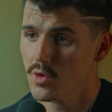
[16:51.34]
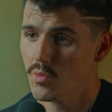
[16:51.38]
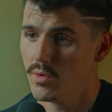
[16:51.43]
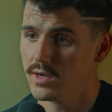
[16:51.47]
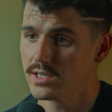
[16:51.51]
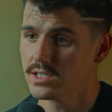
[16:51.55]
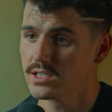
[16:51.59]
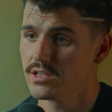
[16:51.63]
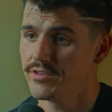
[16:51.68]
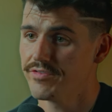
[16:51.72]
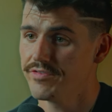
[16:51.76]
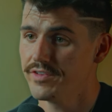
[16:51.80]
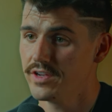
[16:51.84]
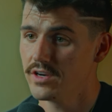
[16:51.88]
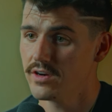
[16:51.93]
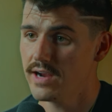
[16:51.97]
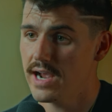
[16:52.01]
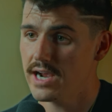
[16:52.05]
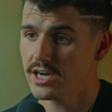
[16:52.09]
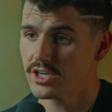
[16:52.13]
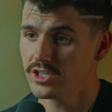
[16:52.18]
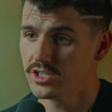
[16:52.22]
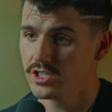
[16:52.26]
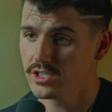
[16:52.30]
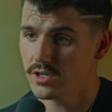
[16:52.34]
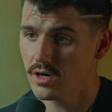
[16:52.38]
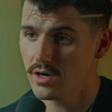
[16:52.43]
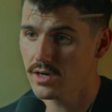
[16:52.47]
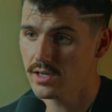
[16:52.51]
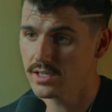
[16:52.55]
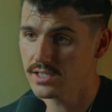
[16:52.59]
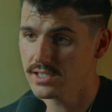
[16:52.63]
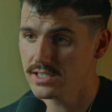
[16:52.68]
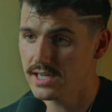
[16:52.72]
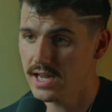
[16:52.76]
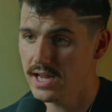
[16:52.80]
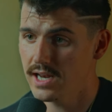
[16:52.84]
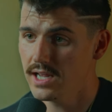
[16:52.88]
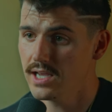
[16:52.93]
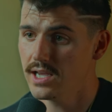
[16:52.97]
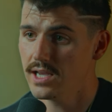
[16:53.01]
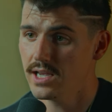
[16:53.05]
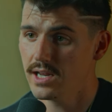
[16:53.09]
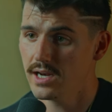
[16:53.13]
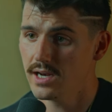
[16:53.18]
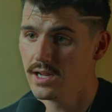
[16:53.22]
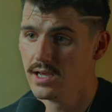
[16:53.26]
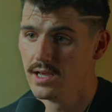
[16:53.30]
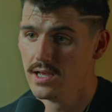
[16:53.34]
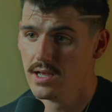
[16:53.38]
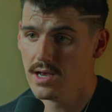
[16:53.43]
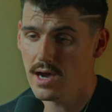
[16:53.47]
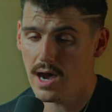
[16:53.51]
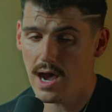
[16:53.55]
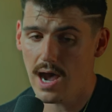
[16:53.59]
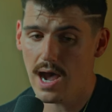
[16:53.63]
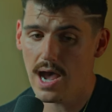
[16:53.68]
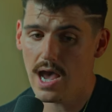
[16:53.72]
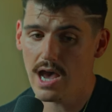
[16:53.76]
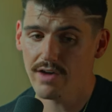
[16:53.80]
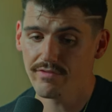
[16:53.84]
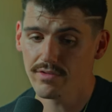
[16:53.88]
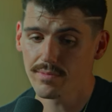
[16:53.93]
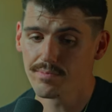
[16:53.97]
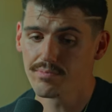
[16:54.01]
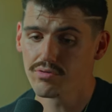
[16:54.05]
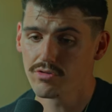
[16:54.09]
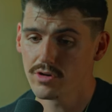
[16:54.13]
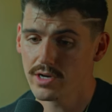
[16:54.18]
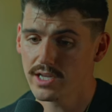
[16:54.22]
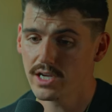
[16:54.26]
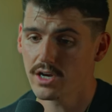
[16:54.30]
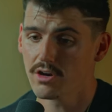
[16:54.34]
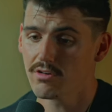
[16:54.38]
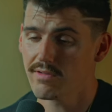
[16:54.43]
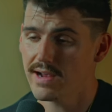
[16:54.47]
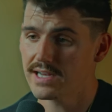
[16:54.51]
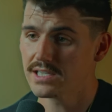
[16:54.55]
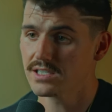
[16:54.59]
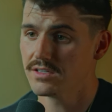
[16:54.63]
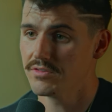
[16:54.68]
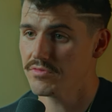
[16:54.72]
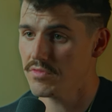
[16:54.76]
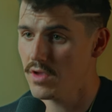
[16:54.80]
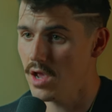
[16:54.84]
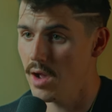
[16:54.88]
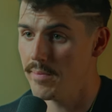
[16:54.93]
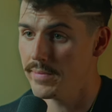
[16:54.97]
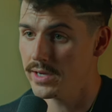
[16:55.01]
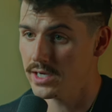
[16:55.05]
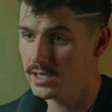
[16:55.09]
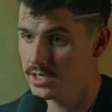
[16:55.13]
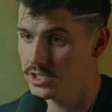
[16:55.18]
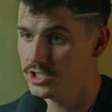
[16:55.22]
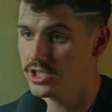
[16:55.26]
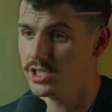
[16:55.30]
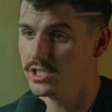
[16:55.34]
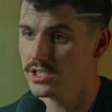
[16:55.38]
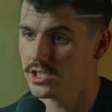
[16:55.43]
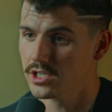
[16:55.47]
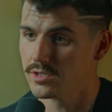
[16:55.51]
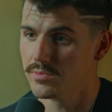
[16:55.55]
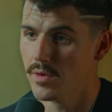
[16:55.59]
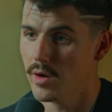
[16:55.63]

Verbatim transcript: Once the fear actually started to set in, I have a pretty aggressive coming to Jesus